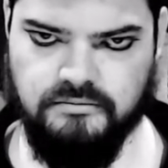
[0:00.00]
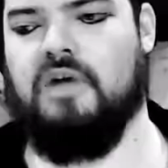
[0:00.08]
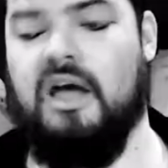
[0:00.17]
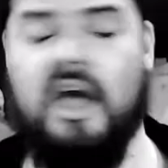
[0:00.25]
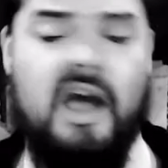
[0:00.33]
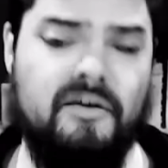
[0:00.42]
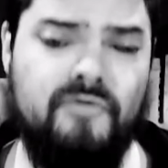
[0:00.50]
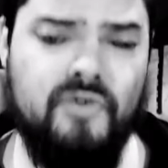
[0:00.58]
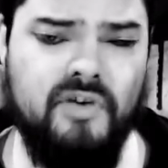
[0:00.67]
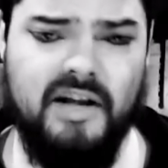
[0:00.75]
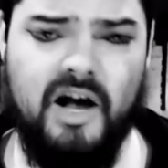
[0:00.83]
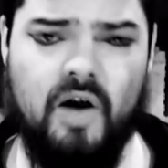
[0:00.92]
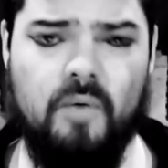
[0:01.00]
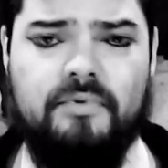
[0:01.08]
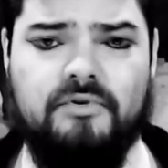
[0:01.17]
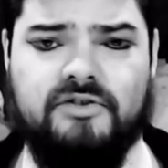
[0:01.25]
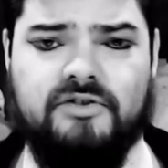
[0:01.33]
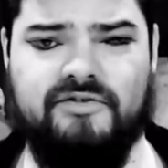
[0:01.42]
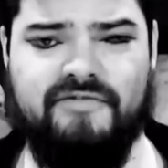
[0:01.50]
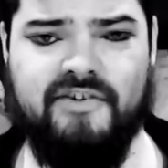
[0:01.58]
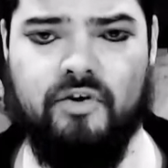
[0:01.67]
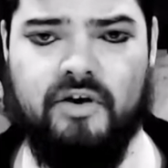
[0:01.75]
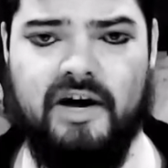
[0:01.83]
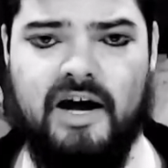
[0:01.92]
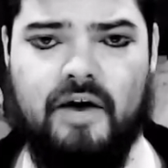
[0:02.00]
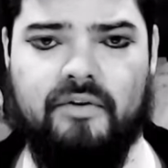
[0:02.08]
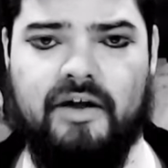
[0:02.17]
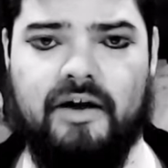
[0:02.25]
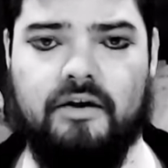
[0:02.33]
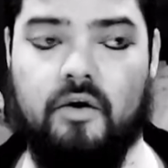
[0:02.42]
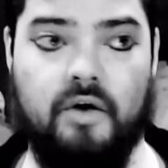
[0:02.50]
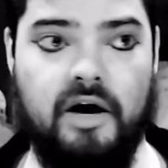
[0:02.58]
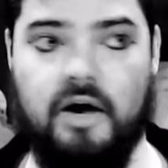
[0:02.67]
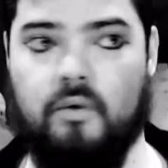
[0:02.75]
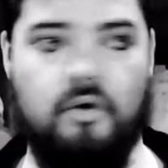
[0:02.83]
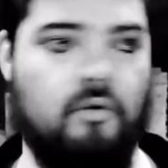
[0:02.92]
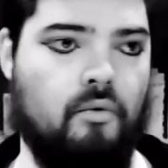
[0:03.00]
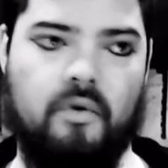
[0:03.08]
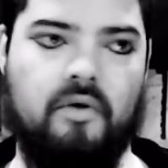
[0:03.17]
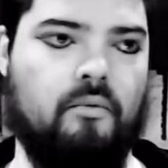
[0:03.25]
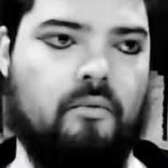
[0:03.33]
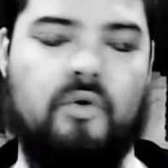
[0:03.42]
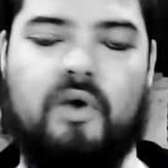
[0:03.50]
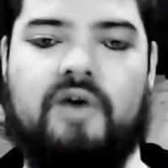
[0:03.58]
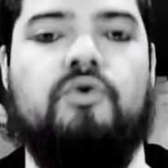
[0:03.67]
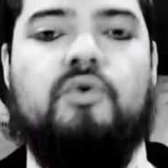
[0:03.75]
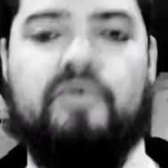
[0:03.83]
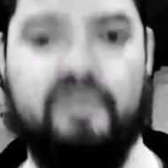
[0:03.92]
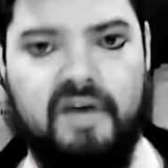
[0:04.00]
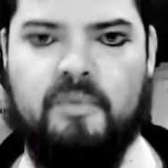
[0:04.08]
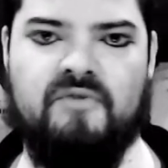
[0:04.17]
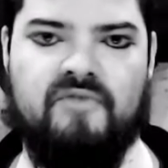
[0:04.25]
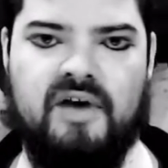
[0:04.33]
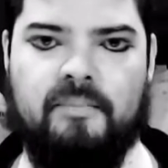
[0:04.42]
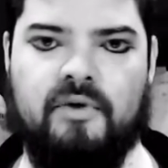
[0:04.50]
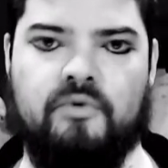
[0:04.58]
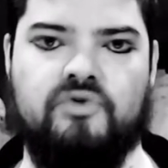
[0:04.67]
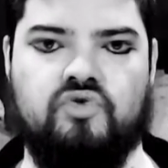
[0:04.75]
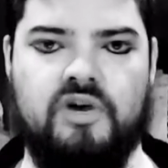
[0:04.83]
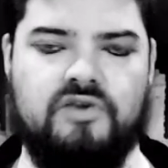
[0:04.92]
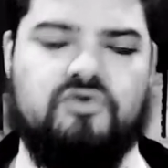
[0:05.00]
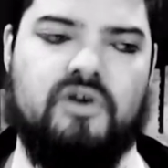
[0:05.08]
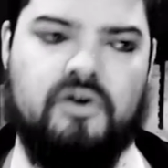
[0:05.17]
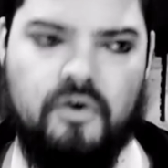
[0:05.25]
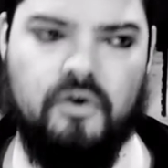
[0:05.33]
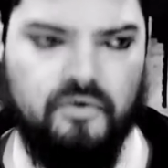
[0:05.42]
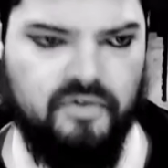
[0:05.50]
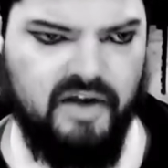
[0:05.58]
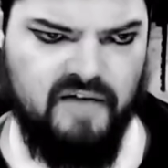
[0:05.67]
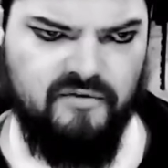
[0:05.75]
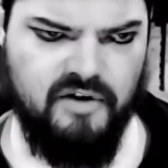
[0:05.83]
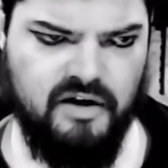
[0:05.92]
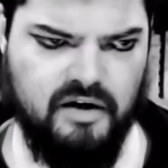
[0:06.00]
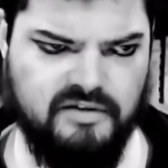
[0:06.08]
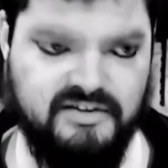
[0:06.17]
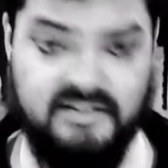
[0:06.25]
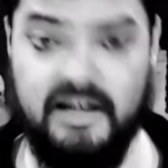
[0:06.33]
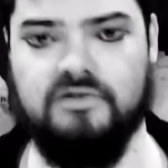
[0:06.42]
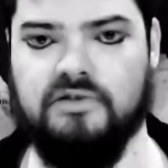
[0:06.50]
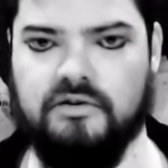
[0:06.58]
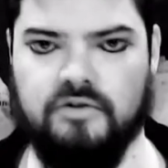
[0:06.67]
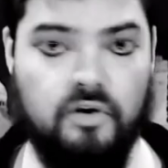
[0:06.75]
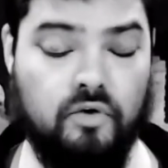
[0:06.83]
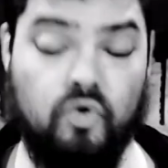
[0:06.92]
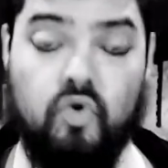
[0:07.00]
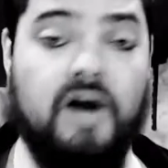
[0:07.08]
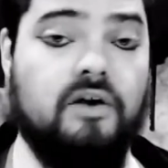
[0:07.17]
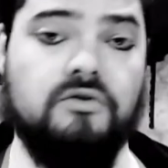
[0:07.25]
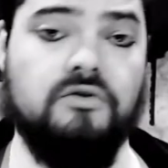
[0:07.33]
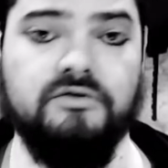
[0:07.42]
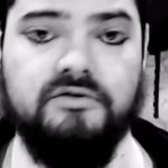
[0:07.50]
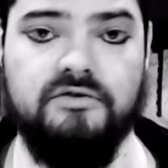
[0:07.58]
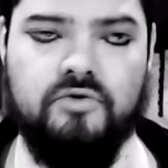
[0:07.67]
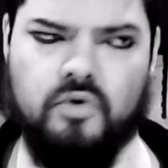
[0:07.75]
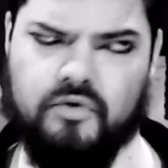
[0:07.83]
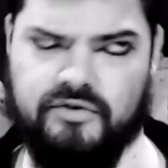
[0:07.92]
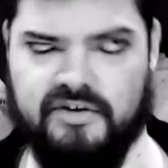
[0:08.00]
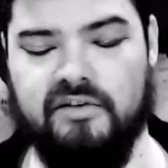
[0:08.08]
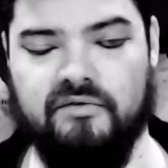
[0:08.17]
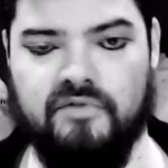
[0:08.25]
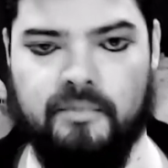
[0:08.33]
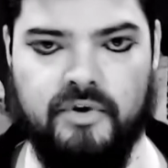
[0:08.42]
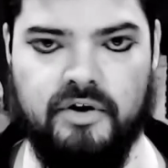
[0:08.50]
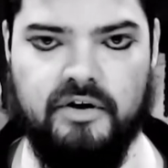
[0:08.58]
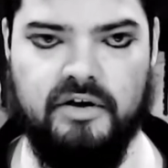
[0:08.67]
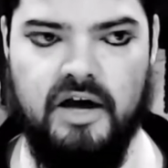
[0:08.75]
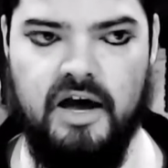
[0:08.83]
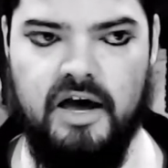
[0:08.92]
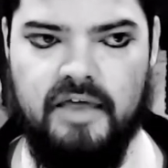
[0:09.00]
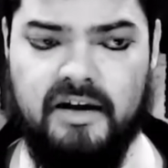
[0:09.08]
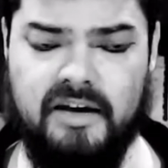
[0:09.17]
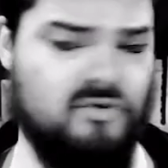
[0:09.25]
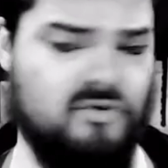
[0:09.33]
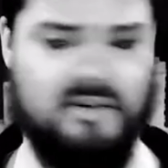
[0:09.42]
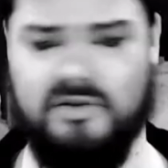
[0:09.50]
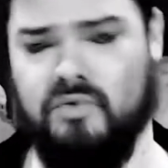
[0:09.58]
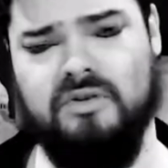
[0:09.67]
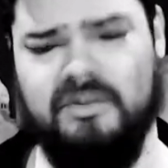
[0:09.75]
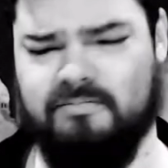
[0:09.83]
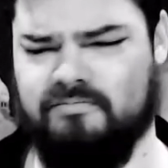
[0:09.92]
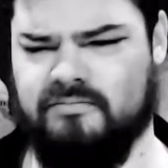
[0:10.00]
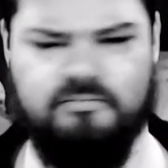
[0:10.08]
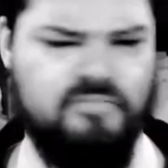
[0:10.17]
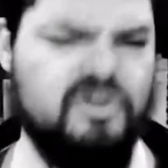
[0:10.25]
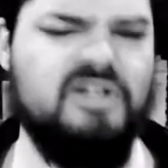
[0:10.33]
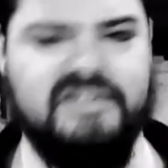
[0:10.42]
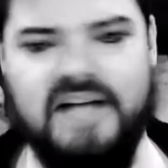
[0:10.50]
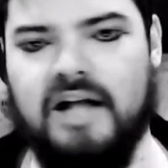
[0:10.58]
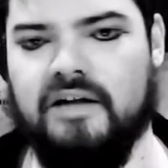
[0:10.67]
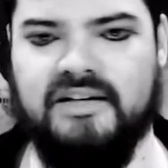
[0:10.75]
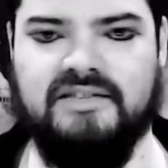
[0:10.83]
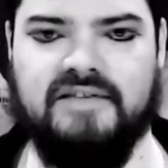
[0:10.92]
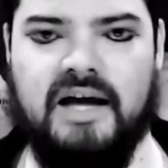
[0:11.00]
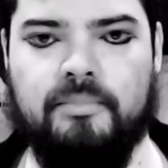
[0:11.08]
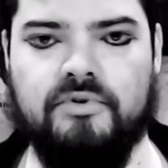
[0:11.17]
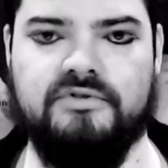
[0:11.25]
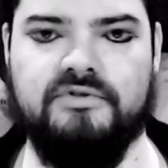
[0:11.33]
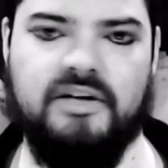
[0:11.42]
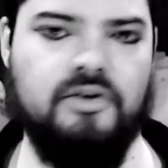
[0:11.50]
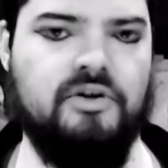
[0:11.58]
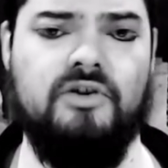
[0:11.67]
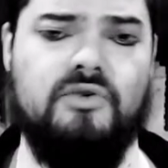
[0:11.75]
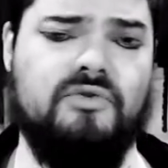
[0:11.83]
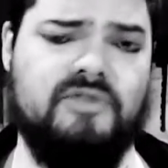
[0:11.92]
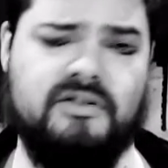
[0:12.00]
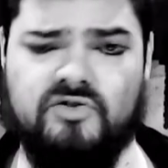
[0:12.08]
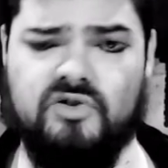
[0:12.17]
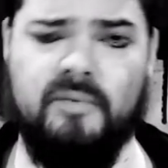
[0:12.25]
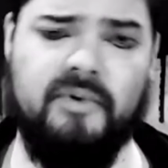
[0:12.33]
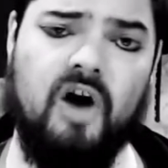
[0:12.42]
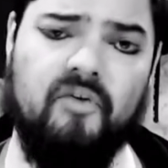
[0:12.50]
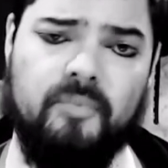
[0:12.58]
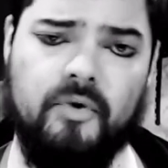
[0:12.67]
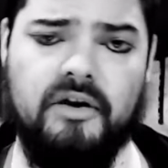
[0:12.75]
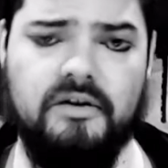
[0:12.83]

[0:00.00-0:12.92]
And if you need help just figuring out, like, okay, what do I do with the game of Vampire? What direction I go? They have a section called Chronicles towards the end of the book that gives you actually really pretty solid examples that you could use as a jumping off point.